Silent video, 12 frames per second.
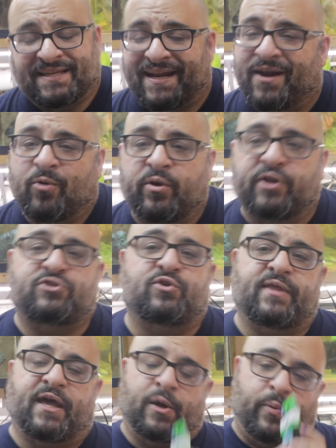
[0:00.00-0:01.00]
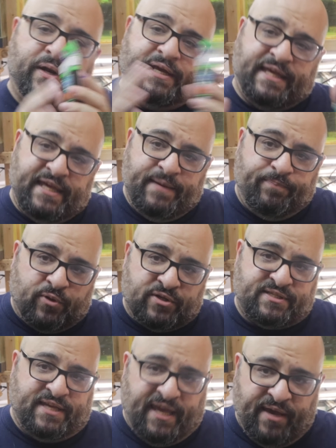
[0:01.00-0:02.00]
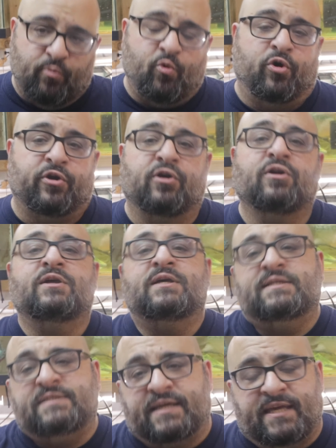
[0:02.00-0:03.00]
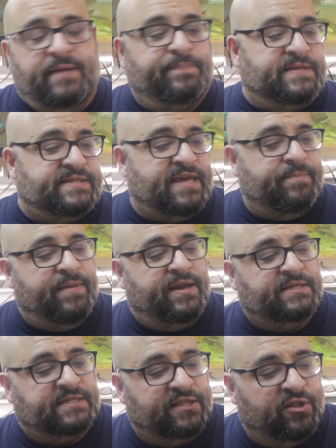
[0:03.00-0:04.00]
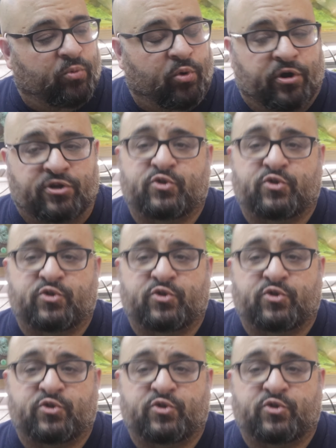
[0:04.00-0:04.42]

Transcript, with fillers: And I don't want to do that. I want to keep the same water to keep the same medicine in the water.